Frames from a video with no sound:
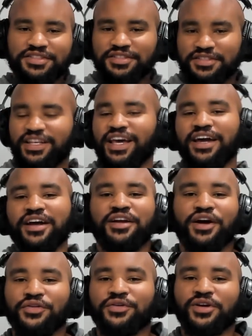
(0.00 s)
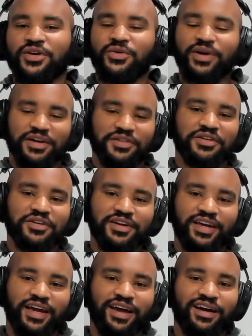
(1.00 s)
take another quick
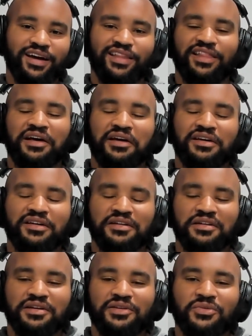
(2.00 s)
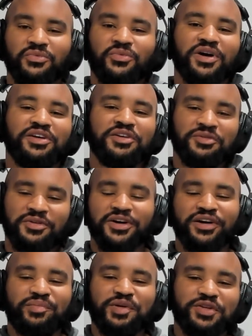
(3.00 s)
look at like what you
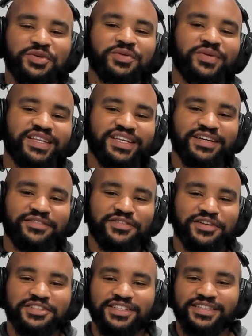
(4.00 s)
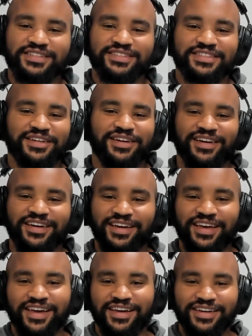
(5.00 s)
could be doing with it versus,
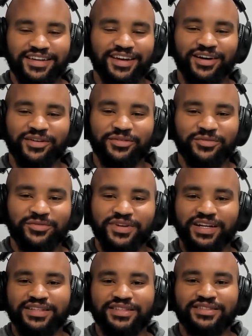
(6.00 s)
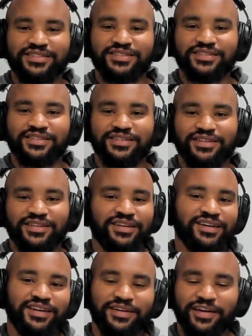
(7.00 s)
you know, what it's
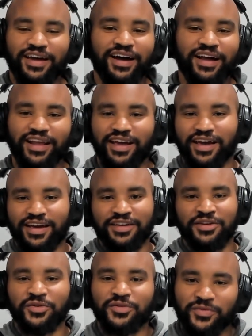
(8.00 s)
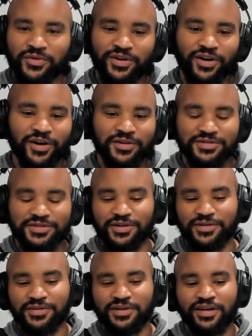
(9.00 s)
gonna kind of get used for also.